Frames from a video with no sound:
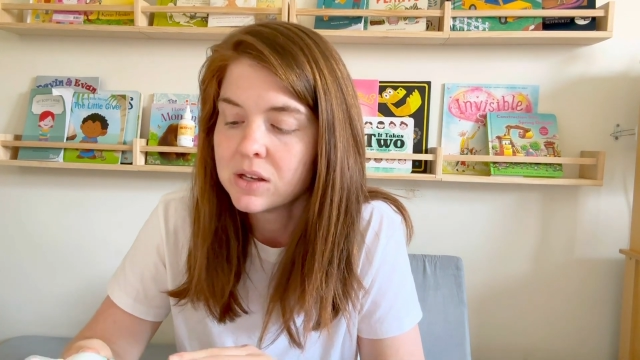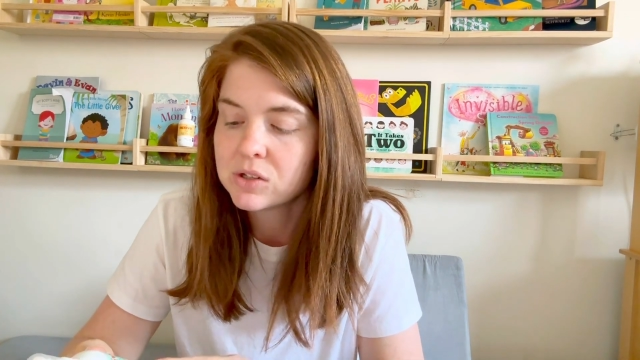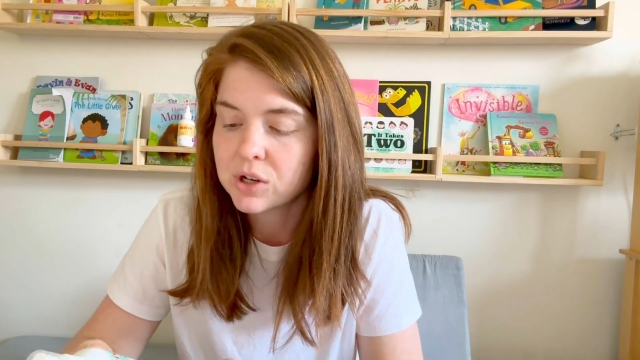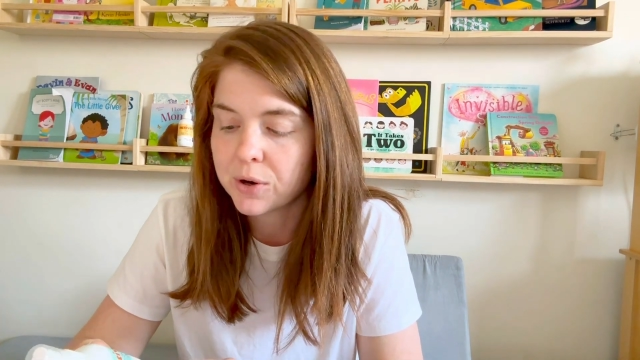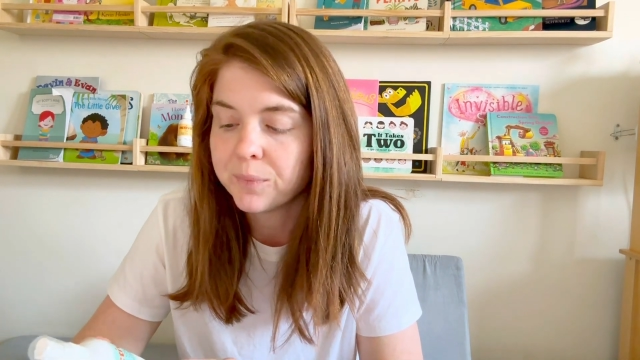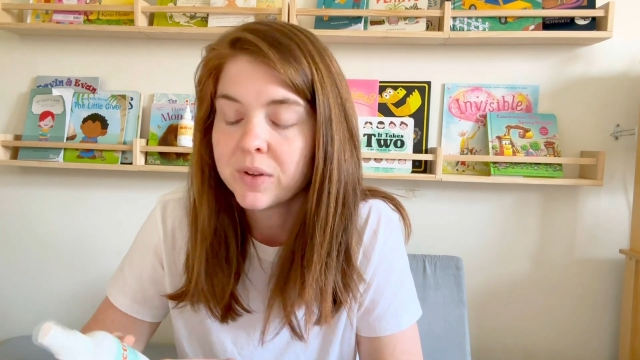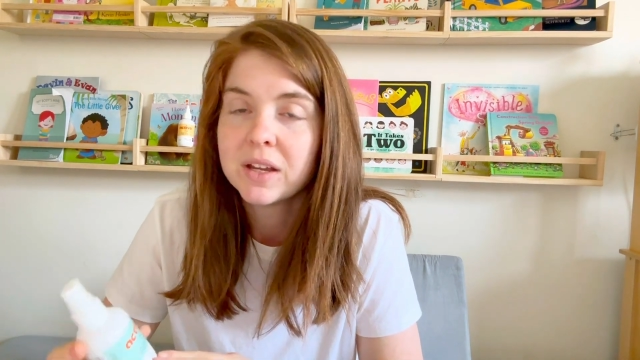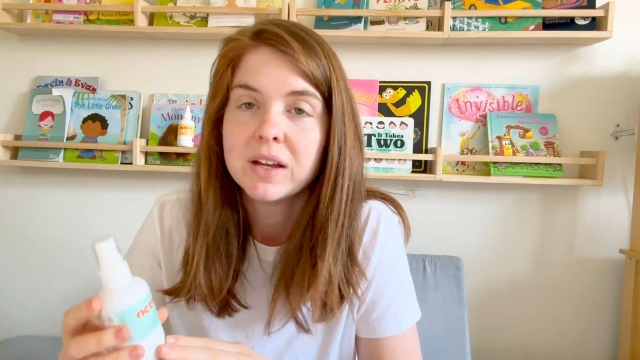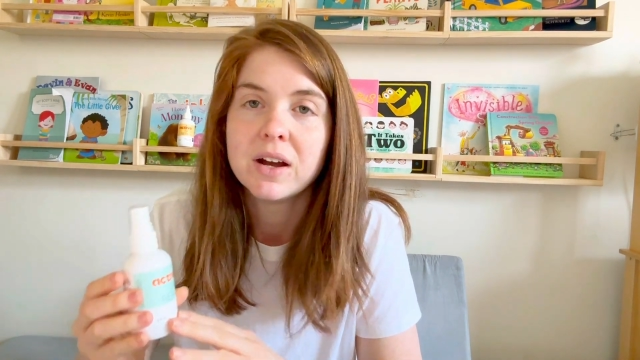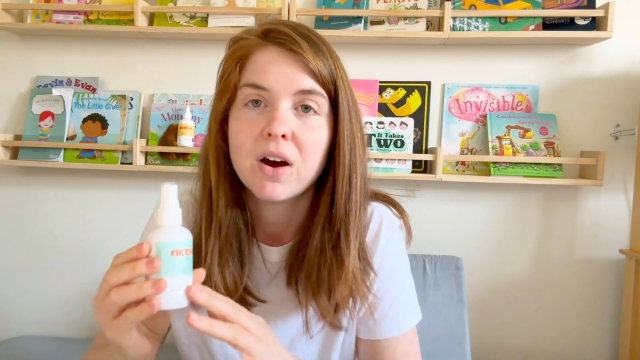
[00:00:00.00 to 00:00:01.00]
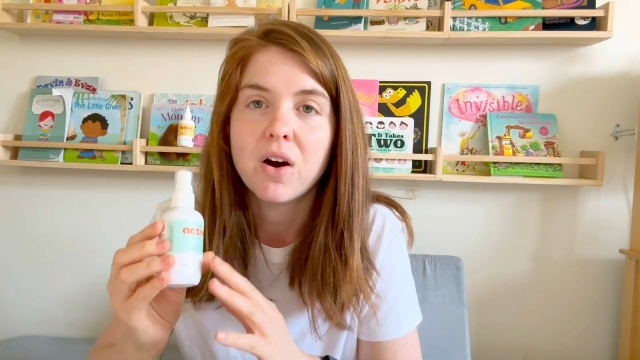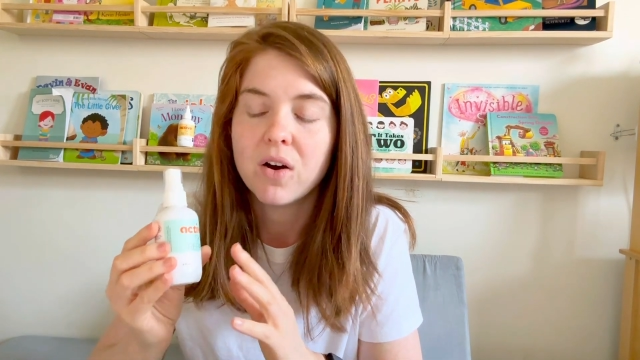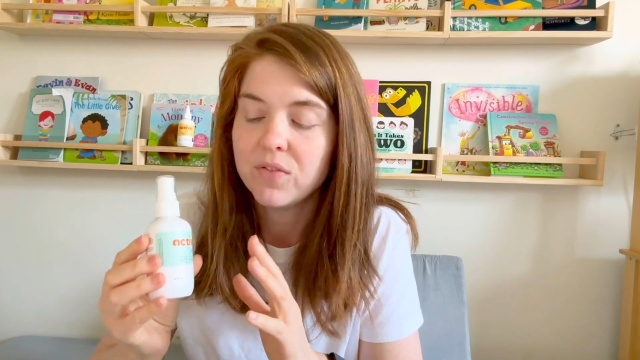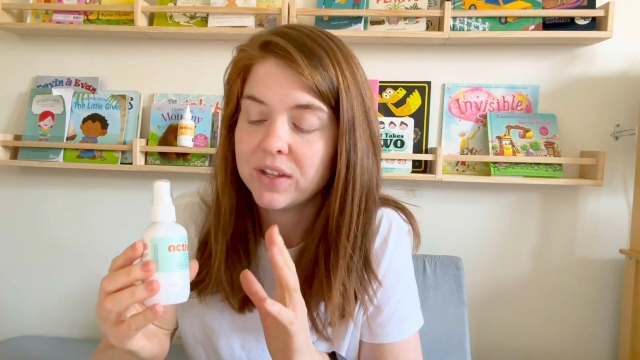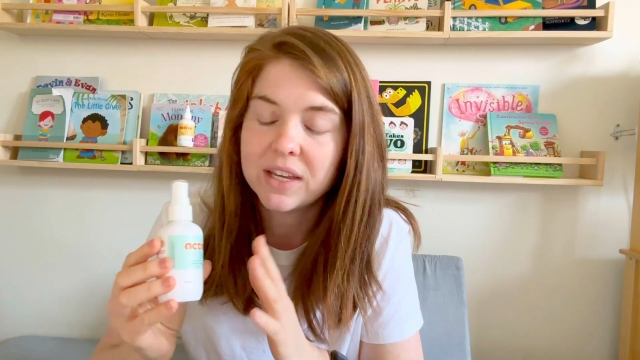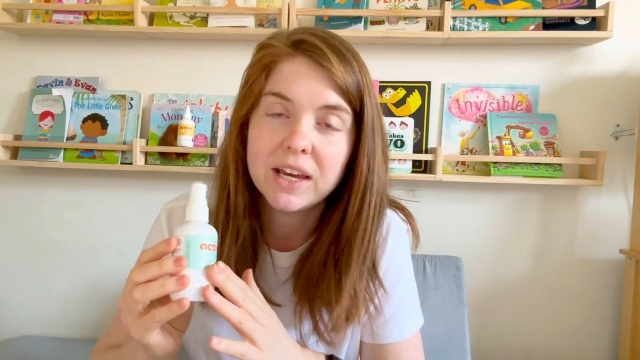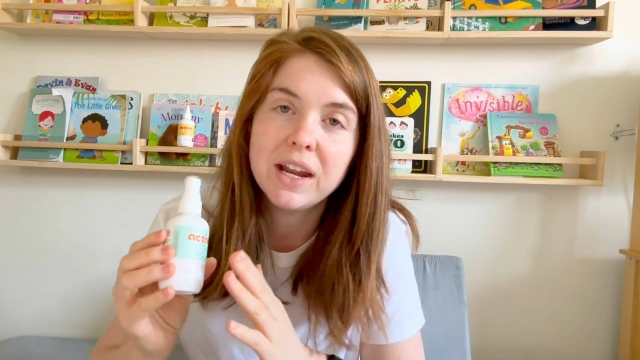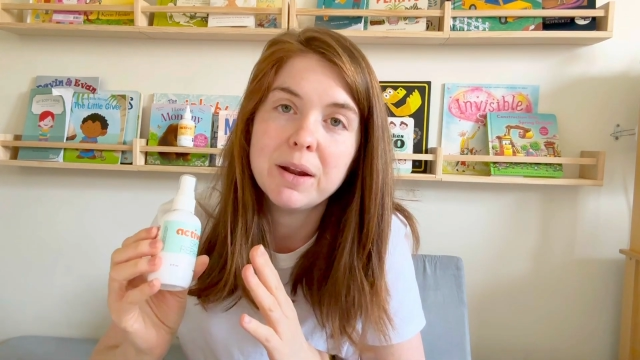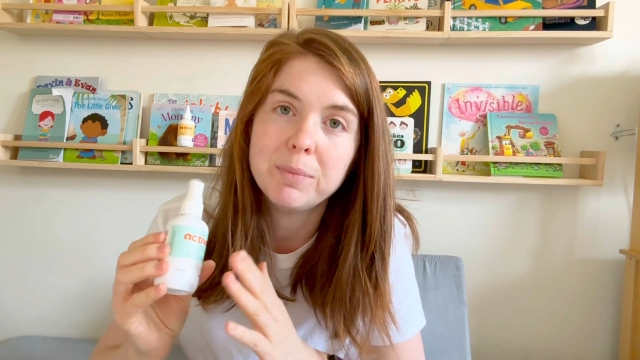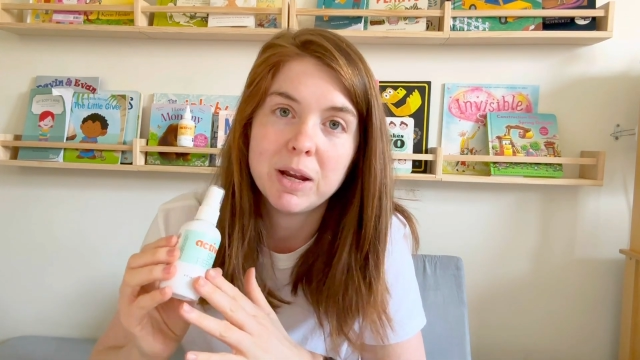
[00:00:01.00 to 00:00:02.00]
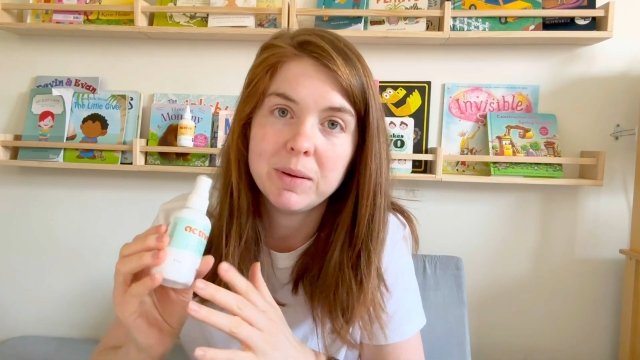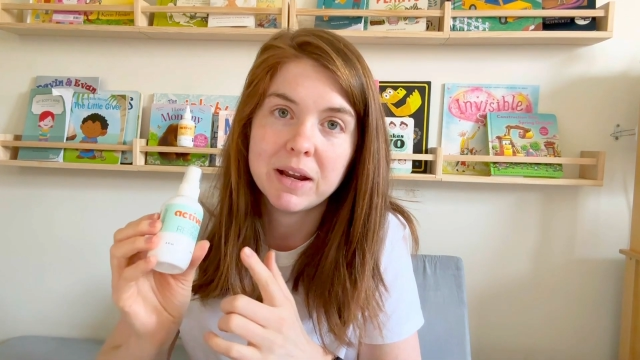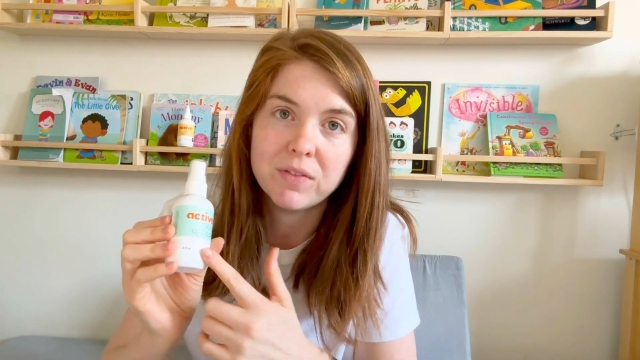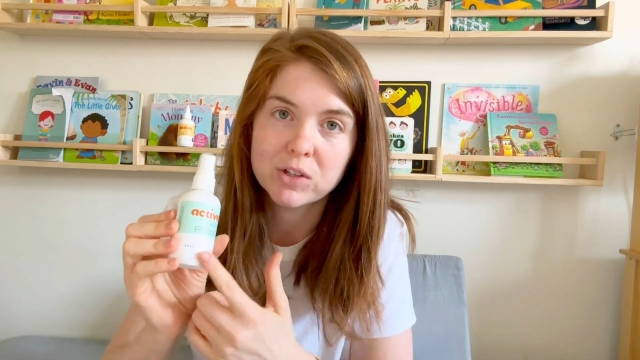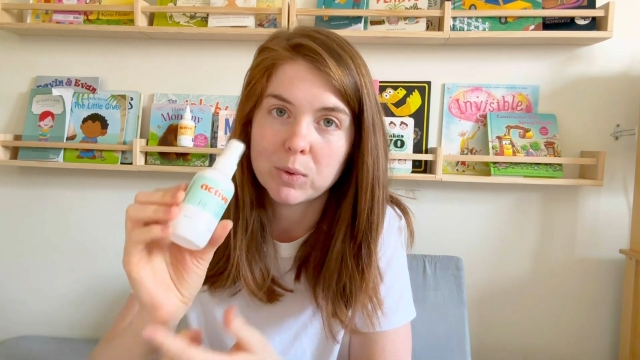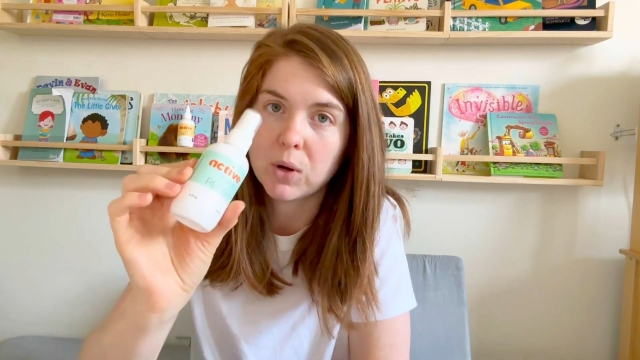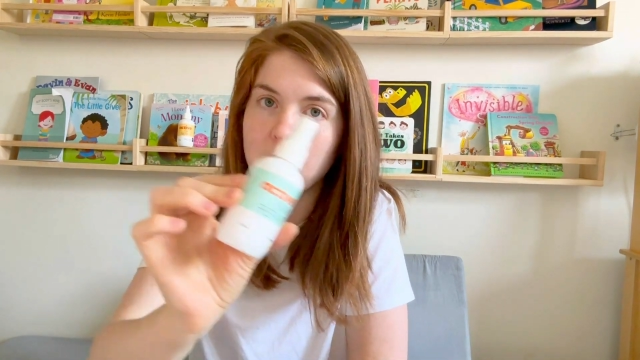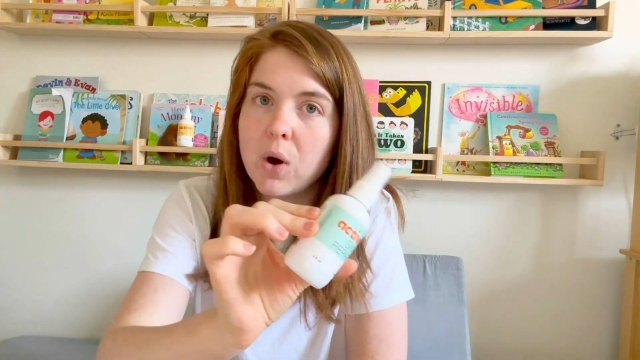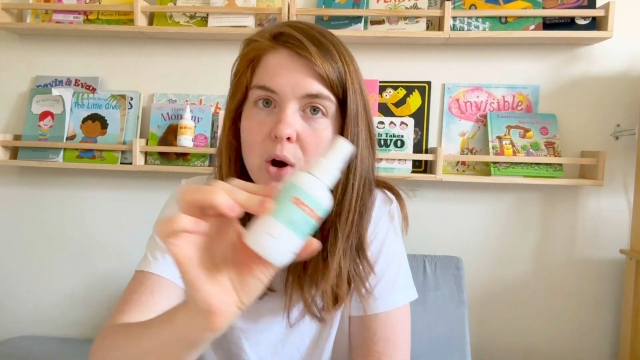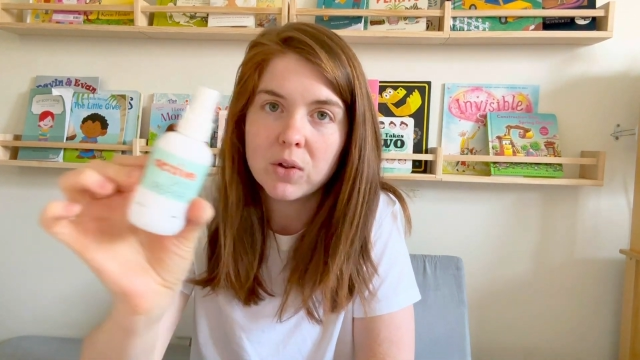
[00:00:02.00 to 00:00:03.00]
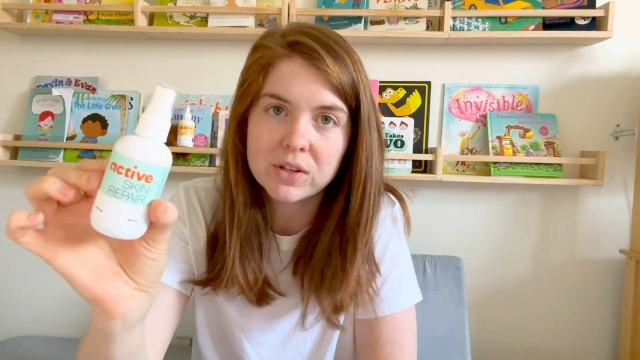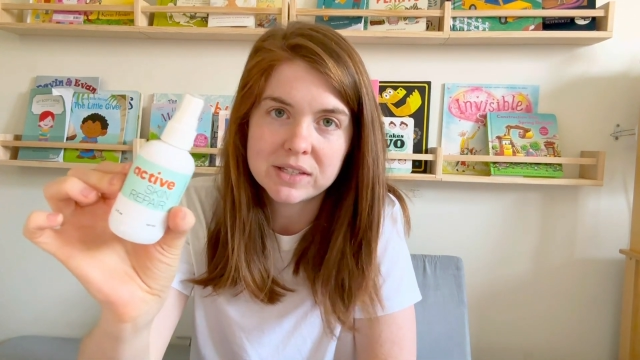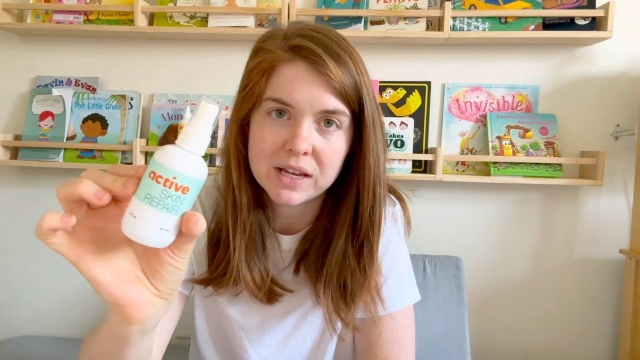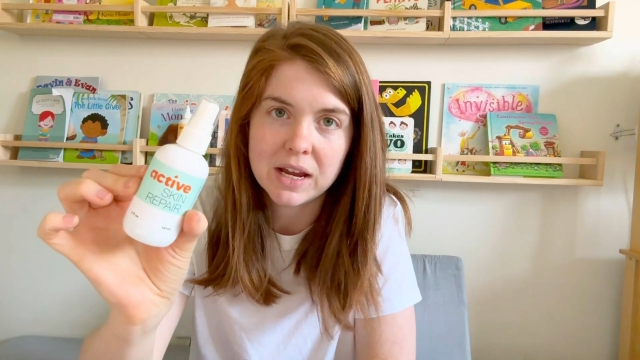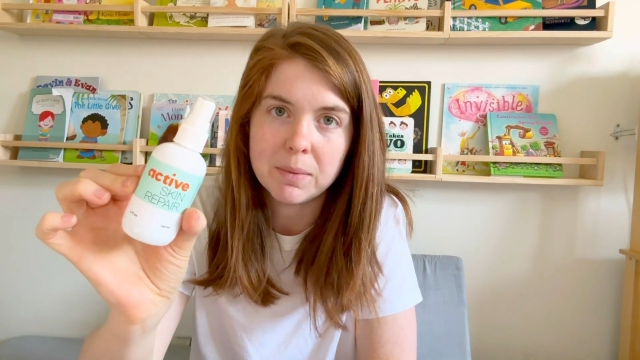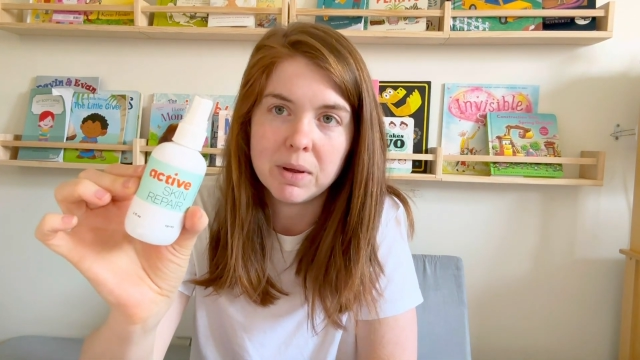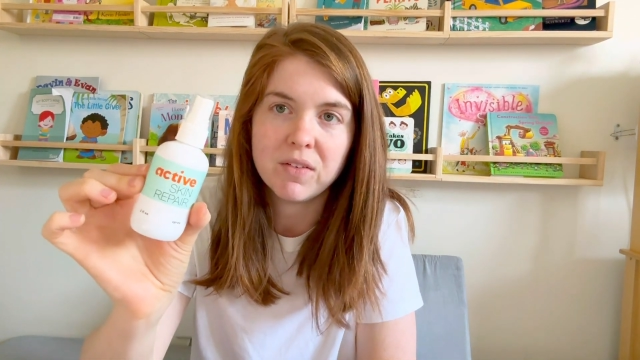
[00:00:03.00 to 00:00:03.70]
So the kid and baby and this one are all the same.